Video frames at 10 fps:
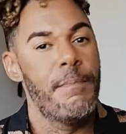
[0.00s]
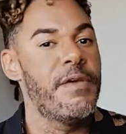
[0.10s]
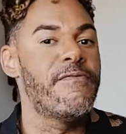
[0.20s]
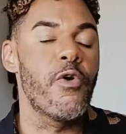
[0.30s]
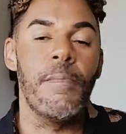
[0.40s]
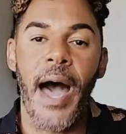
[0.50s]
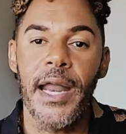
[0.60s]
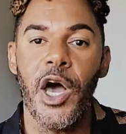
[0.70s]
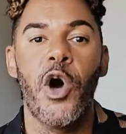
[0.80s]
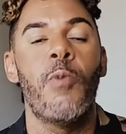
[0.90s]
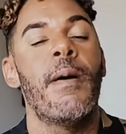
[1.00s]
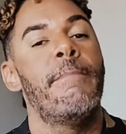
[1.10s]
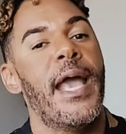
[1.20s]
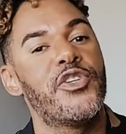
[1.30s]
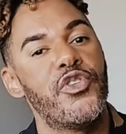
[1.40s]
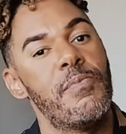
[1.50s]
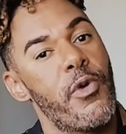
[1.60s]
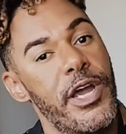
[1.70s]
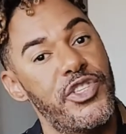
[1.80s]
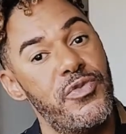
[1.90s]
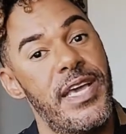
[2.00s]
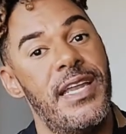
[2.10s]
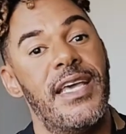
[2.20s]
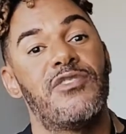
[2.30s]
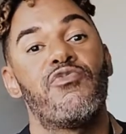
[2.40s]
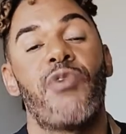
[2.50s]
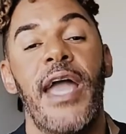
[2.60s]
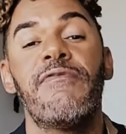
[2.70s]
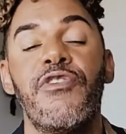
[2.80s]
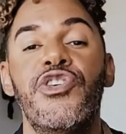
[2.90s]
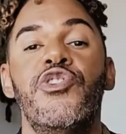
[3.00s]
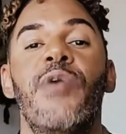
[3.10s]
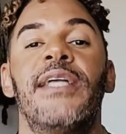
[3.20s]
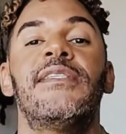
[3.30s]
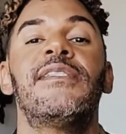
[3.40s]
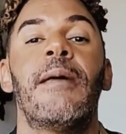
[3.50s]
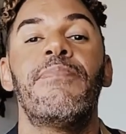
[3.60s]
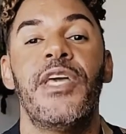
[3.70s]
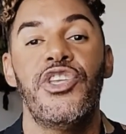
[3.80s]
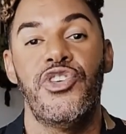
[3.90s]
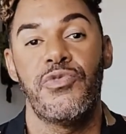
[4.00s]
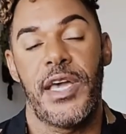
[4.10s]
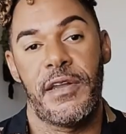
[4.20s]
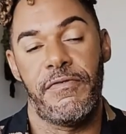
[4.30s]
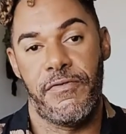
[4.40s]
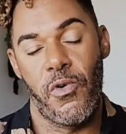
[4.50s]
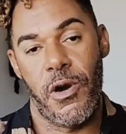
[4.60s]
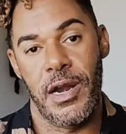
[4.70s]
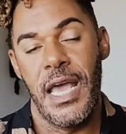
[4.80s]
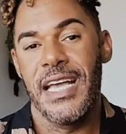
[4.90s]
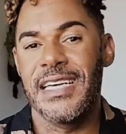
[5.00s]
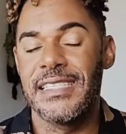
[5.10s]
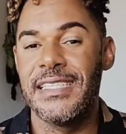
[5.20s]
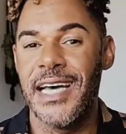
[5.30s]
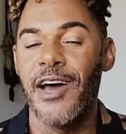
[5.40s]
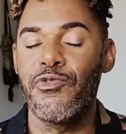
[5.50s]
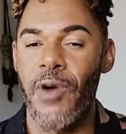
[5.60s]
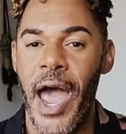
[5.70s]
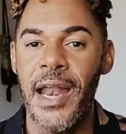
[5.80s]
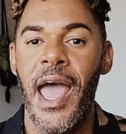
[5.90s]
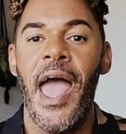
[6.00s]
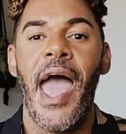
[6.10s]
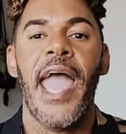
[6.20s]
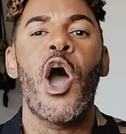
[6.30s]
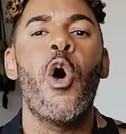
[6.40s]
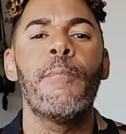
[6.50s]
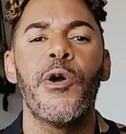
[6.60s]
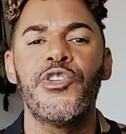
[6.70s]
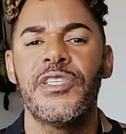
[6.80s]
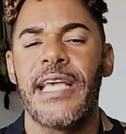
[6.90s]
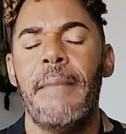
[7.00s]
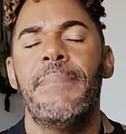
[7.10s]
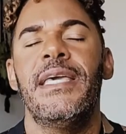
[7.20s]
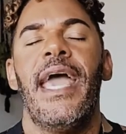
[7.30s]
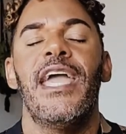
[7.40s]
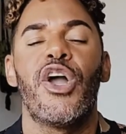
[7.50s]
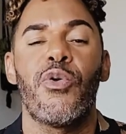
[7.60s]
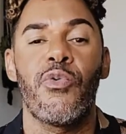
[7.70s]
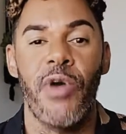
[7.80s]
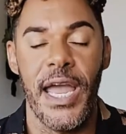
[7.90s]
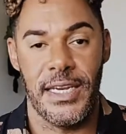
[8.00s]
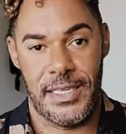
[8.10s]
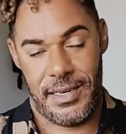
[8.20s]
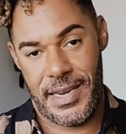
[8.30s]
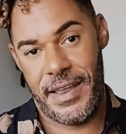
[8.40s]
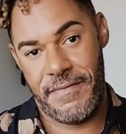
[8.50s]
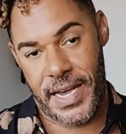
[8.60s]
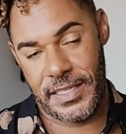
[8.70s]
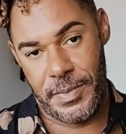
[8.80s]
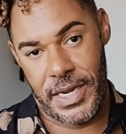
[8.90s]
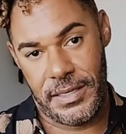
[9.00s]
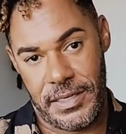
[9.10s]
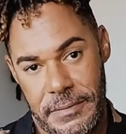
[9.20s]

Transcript: Before buying a home, make sure the mortgage you get is right for you and something you can afford, because done right, a home purchase can be a great investment.